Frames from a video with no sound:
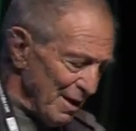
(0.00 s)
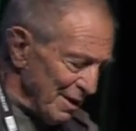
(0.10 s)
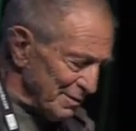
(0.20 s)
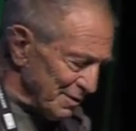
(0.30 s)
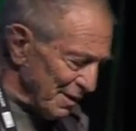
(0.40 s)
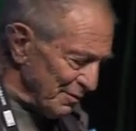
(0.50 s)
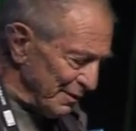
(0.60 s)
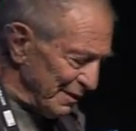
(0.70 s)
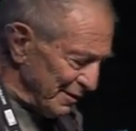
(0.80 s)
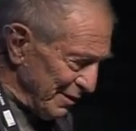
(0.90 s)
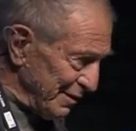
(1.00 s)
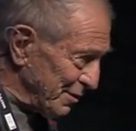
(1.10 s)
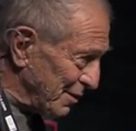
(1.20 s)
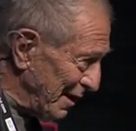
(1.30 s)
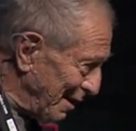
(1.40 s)
And so we agreed to
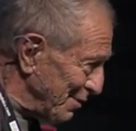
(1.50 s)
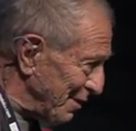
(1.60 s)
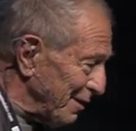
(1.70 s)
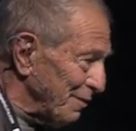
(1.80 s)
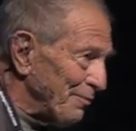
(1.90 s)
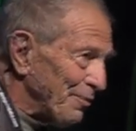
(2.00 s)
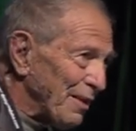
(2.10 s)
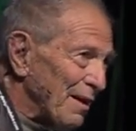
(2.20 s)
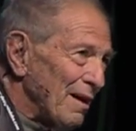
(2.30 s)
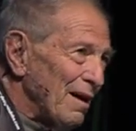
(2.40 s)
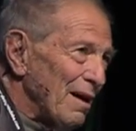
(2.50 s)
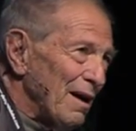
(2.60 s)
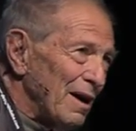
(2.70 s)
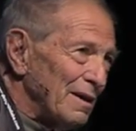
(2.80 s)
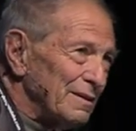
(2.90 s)
collaborate.
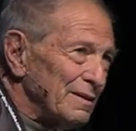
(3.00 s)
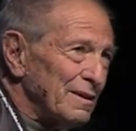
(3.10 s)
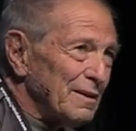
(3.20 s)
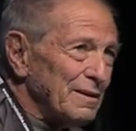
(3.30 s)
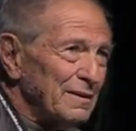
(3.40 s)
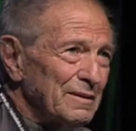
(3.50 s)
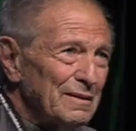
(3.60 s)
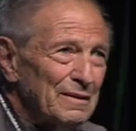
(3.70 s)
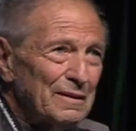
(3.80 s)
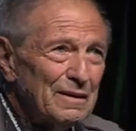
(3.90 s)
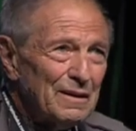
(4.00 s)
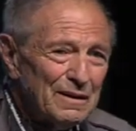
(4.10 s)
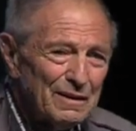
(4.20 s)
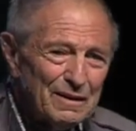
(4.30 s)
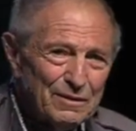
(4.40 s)
And
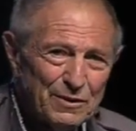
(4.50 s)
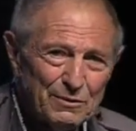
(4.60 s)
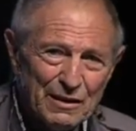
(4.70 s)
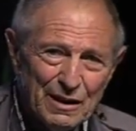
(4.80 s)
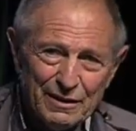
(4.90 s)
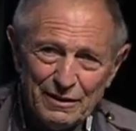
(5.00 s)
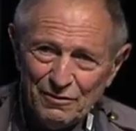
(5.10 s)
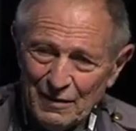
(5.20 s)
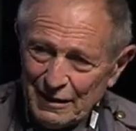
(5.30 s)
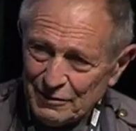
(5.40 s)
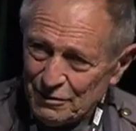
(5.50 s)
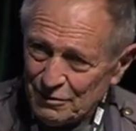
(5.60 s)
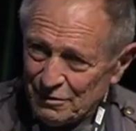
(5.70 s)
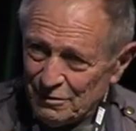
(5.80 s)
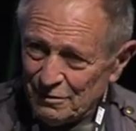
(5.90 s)
we were going, in fact,
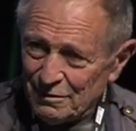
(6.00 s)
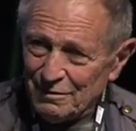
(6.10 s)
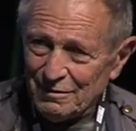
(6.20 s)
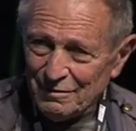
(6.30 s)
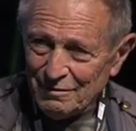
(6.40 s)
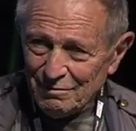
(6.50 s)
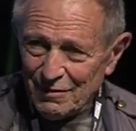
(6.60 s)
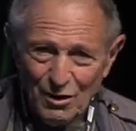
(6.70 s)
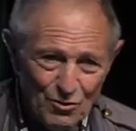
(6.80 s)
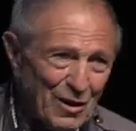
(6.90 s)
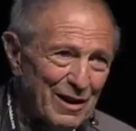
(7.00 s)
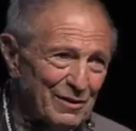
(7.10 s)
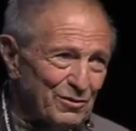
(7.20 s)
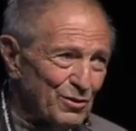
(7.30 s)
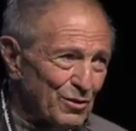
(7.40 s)
to go away
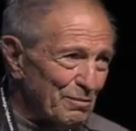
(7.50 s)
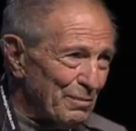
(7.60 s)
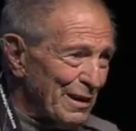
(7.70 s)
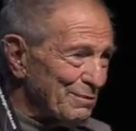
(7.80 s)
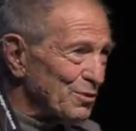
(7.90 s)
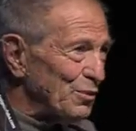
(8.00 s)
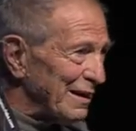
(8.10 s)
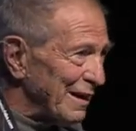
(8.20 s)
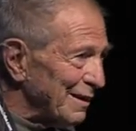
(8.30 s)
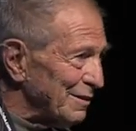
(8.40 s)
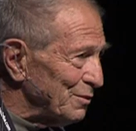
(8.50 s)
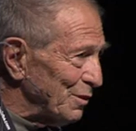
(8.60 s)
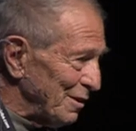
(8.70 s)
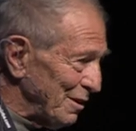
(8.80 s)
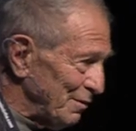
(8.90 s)
for perhaps a weekend
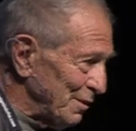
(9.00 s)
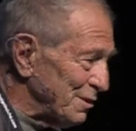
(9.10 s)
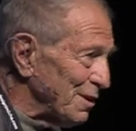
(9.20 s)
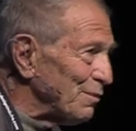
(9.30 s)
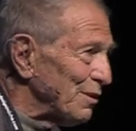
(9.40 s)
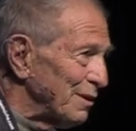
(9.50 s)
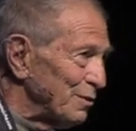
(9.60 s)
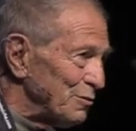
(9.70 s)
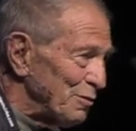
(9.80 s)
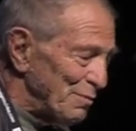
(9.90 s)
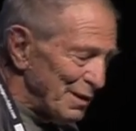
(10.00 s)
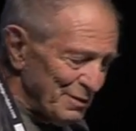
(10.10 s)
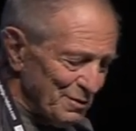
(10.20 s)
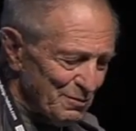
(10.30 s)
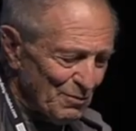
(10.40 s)
with somebody who was prepared
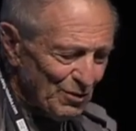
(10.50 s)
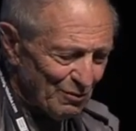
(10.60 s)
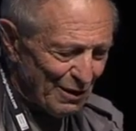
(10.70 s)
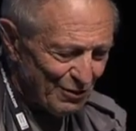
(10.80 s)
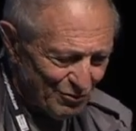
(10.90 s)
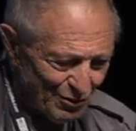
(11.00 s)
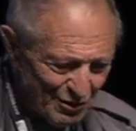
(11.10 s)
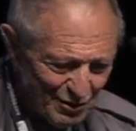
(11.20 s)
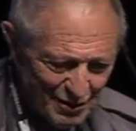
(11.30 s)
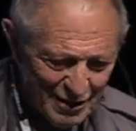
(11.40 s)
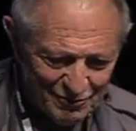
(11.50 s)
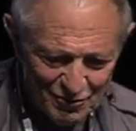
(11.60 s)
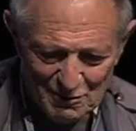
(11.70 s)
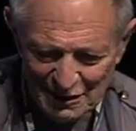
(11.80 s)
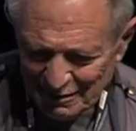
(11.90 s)
to model both for her and for
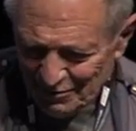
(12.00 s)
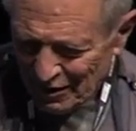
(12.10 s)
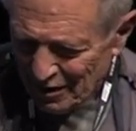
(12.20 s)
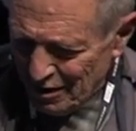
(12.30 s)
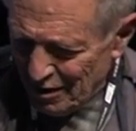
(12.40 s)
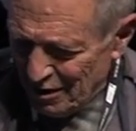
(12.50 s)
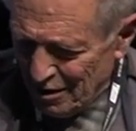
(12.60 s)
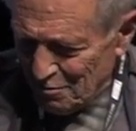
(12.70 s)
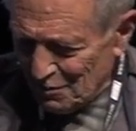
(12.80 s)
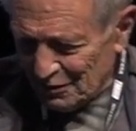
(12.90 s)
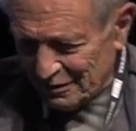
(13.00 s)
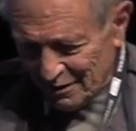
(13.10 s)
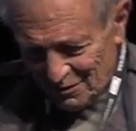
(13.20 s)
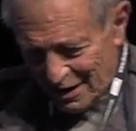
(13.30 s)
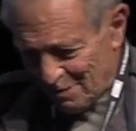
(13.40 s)
me. But it
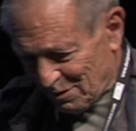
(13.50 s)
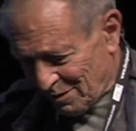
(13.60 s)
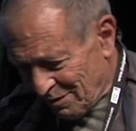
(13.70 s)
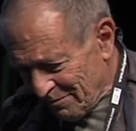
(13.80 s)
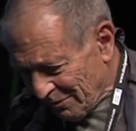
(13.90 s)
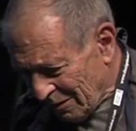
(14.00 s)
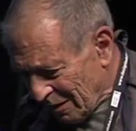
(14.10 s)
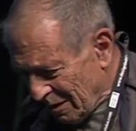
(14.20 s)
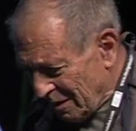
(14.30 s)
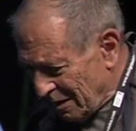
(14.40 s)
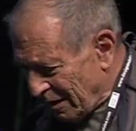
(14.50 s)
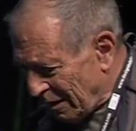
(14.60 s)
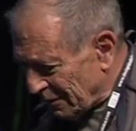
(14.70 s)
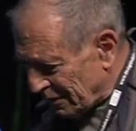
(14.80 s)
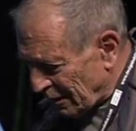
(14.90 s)
never happened.
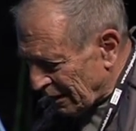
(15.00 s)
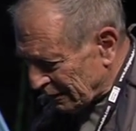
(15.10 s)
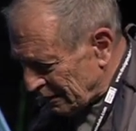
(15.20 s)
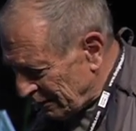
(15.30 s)
And then Antjie